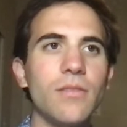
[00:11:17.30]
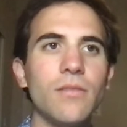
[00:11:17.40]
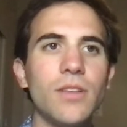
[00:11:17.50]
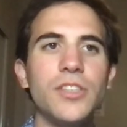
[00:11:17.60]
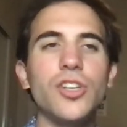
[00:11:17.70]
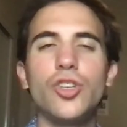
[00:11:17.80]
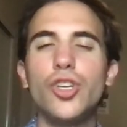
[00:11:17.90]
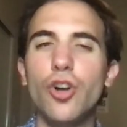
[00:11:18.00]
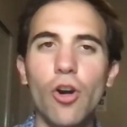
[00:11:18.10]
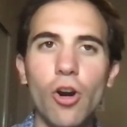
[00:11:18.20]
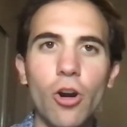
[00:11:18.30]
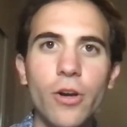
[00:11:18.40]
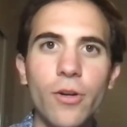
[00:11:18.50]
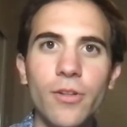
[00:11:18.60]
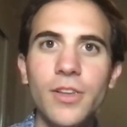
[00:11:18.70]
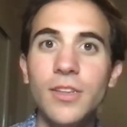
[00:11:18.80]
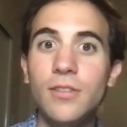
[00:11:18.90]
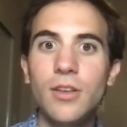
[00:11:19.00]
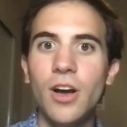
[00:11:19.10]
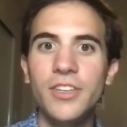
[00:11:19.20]
he's a jerk or he
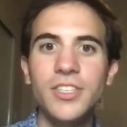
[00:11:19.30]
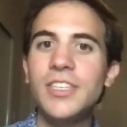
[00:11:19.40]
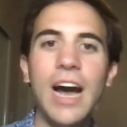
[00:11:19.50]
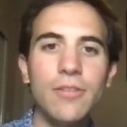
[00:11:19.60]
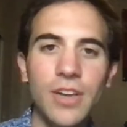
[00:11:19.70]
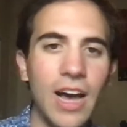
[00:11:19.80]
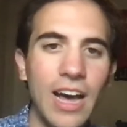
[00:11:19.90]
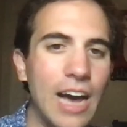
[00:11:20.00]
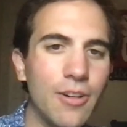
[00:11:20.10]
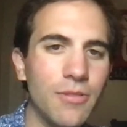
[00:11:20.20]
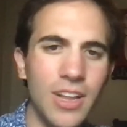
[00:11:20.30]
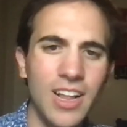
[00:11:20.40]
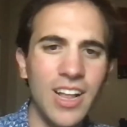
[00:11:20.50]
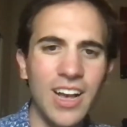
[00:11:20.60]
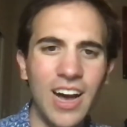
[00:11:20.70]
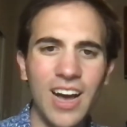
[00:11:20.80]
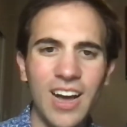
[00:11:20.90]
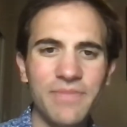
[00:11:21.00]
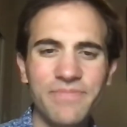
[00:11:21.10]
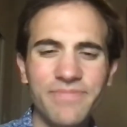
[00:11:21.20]
cusses out.
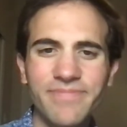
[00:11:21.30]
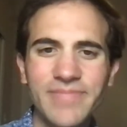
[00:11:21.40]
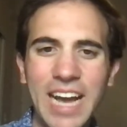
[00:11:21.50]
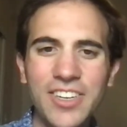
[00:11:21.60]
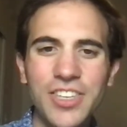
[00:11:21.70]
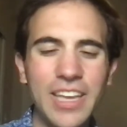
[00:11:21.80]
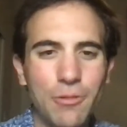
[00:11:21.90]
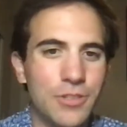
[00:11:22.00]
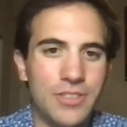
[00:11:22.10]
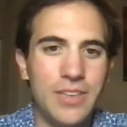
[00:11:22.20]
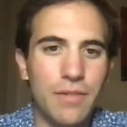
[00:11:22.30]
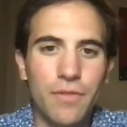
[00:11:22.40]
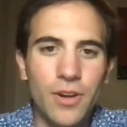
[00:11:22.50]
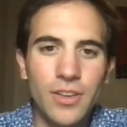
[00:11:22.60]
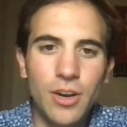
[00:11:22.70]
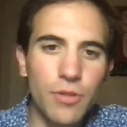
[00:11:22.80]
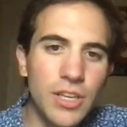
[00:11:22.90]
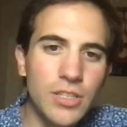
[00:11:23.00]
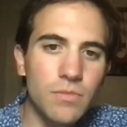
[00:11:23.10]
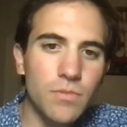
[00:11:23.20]
I just think it was different.
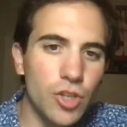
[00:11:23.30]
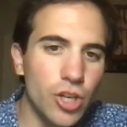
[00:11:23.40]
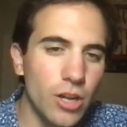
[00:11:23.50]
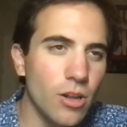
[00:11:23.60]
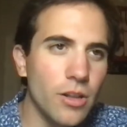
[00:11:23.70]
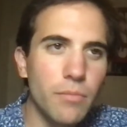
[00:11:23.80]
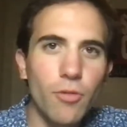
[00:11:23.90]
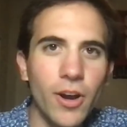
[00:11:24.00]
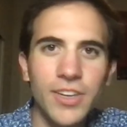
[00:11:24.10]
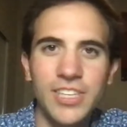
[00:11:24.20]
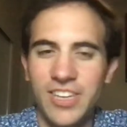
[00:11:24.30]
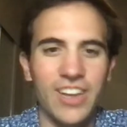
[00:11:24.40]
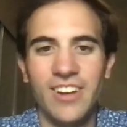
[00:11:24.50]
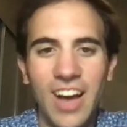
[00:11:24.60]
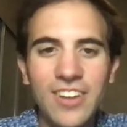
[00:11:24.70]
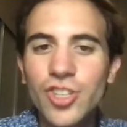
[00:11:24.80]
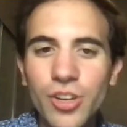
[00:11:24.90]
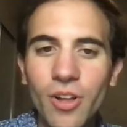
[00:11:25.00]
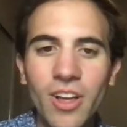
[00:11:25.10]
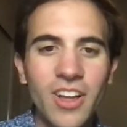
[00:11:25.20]
He's chill and Brady's like not
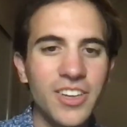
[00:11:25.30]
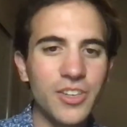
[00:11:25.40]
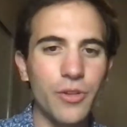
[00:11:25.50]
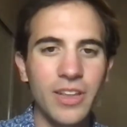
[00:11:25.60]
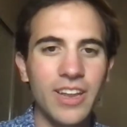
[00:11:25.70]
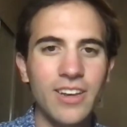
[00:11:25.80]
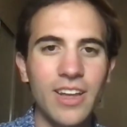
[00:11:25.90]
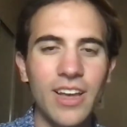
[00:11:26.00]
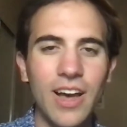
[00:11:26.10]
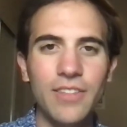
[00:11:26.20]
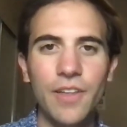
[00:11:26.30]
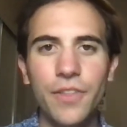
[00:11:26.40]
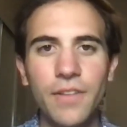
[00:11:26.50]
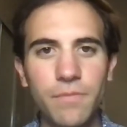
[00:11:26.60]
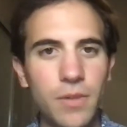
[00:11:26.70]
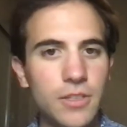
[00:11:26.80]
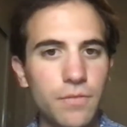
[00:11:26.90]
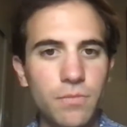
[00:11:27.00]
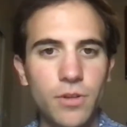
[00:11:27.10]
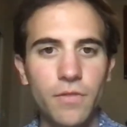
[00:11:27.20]
chill. So, and I think it's
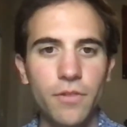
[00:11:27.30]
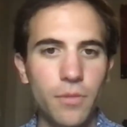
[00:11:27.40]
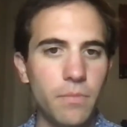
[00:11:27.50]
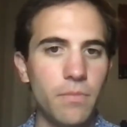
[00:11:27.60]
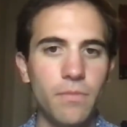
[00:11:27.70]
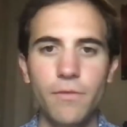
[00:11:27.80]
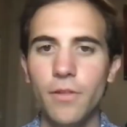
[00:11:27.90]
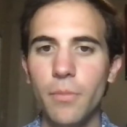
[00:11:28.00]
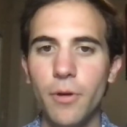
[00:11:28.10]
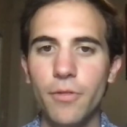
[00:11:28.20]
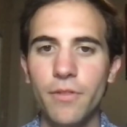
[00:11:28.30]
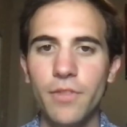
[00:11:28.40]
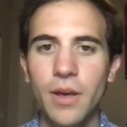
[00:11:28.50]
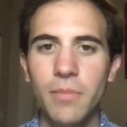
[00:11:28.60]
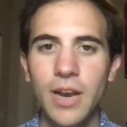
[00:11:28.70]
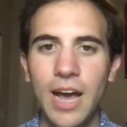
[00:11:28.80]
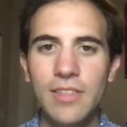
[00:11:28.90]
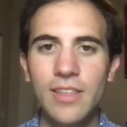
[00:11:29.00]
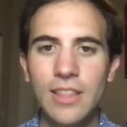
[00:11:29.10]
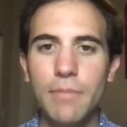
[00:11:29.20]
good for the both of them. And I
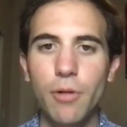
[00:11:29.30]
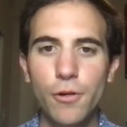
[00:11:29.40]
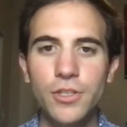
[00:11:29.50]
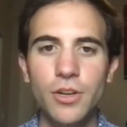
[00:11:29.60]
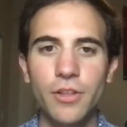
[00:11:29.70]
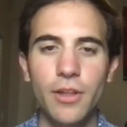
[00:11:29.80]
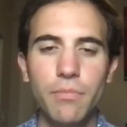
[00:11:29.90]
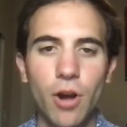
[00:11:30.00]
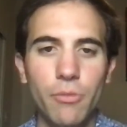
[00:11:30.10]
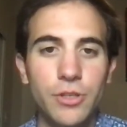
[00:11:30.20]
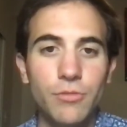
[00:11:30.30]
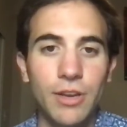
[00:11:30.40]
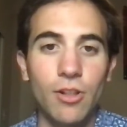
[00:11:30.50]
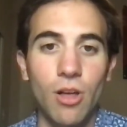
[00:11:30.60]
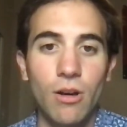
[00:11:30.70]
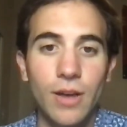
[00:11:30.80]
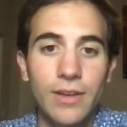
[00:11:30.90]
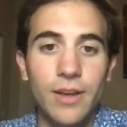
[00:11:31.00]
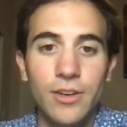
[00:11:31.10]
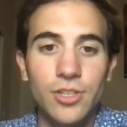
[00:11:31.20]
think that personally they probably do get along.
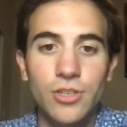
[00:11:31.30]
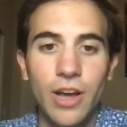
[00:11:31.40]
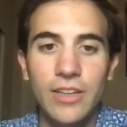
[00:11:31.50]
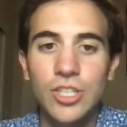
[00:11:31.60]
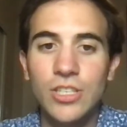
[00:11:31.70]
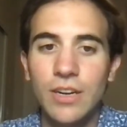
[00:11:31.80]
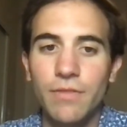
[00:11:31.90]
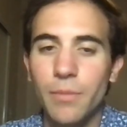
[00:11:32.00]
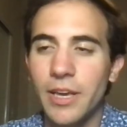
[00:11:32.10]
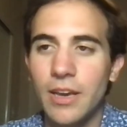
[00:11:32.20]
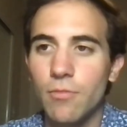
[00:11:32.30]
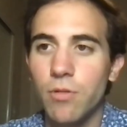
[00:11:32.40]
I just think from like a